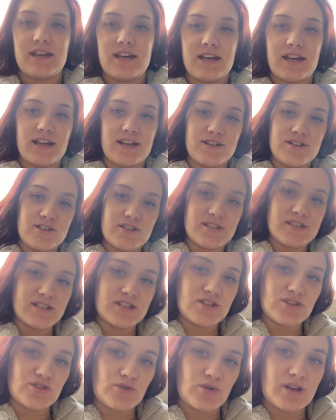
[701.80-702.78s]
and just
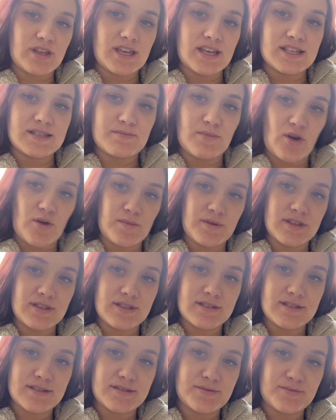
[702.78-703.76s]
enjoy these
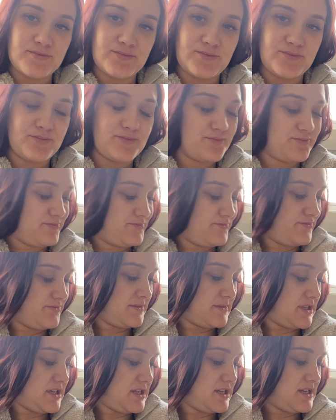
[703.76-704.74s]
moments,
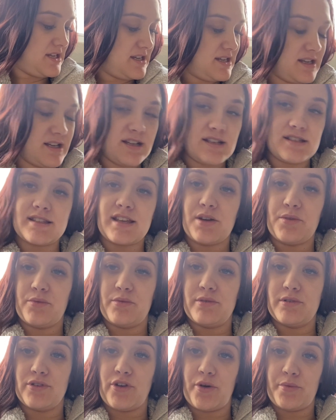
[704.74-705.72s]
because they
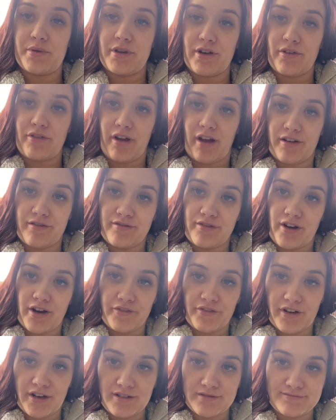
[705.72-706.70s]
will not be around
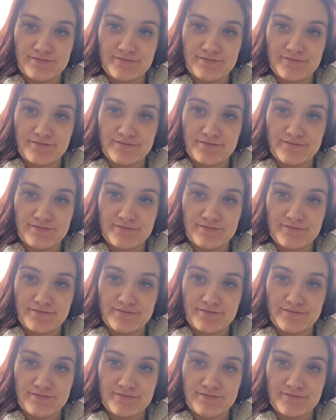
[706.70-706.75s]
forever.